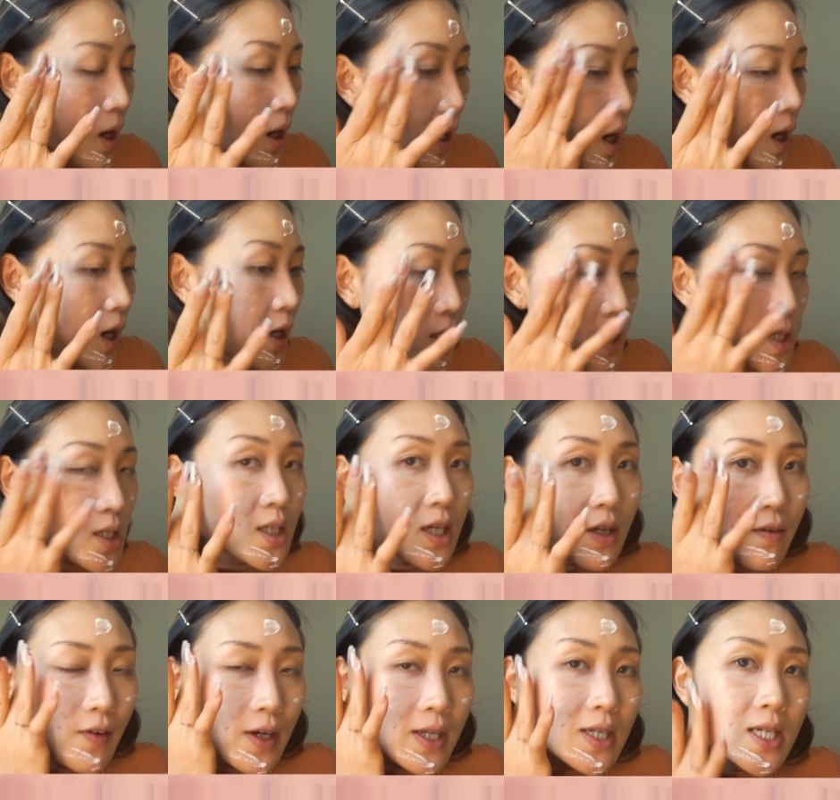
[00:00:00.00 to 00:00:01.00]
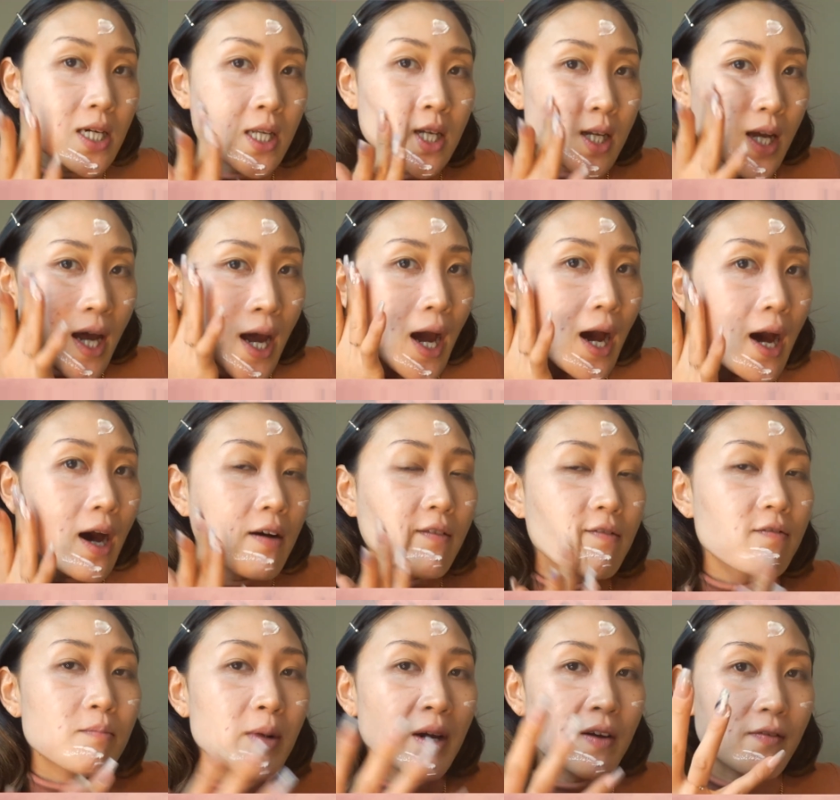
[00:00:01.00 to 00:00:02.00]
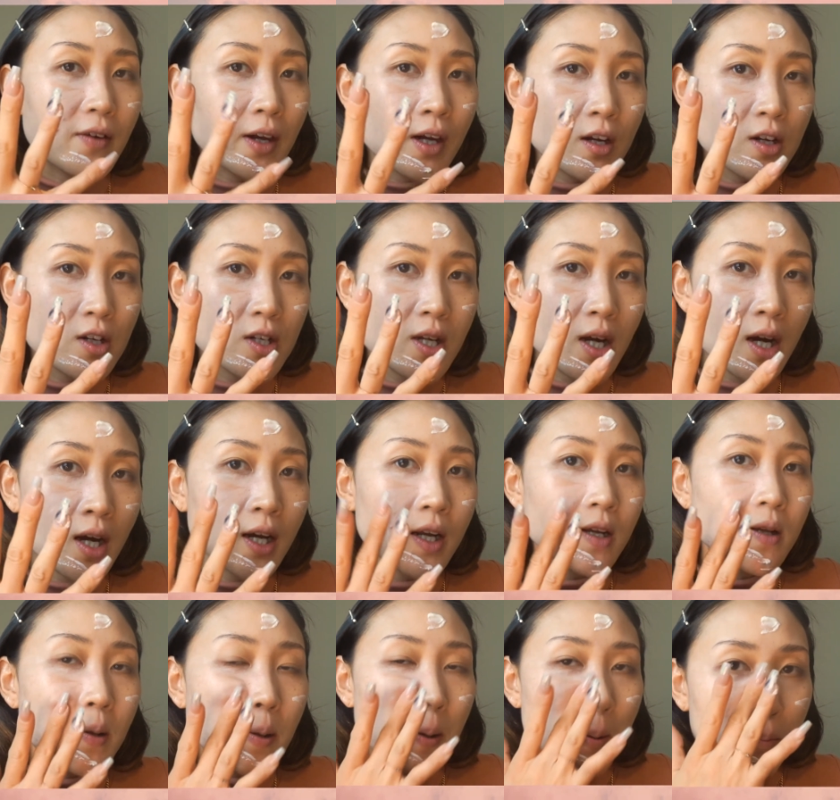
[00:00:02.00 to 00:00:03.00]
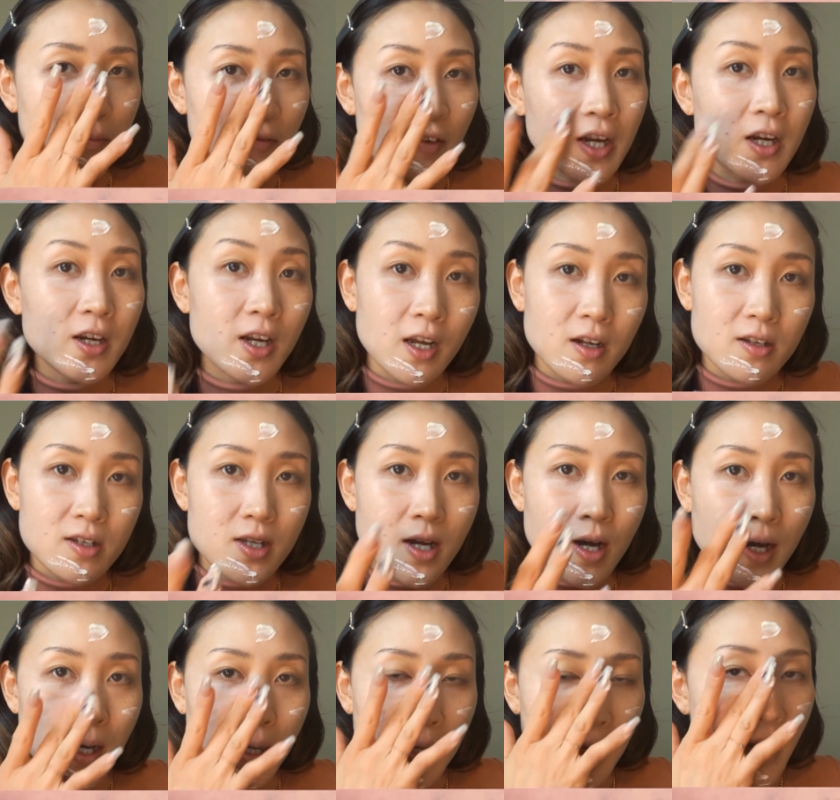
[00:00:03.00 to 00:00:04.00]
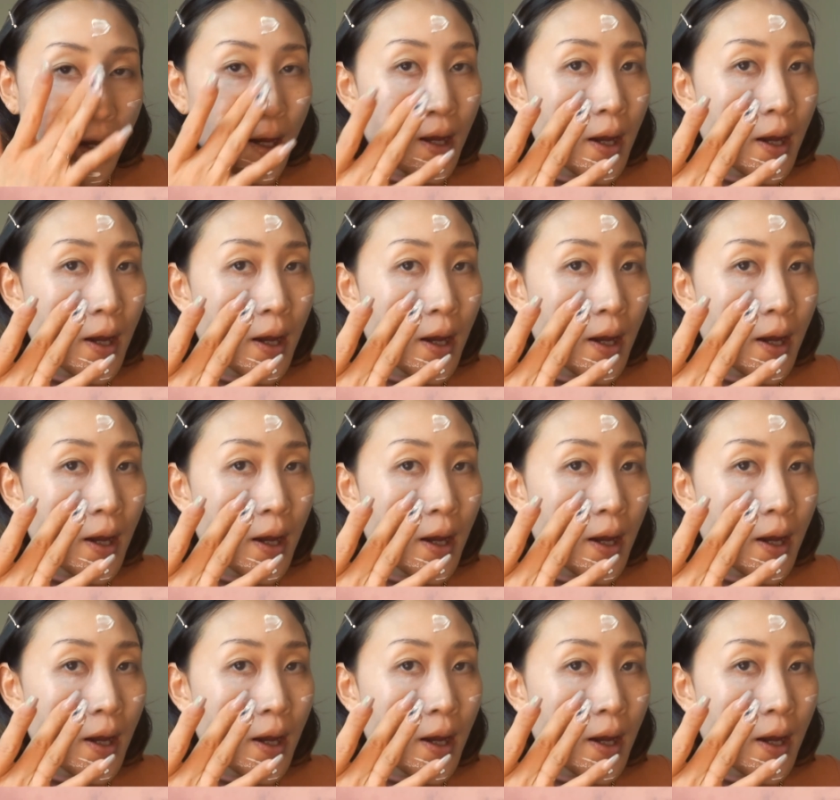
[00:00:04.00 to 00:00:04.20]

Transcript: Honestly, if I didn't have my fingernails done,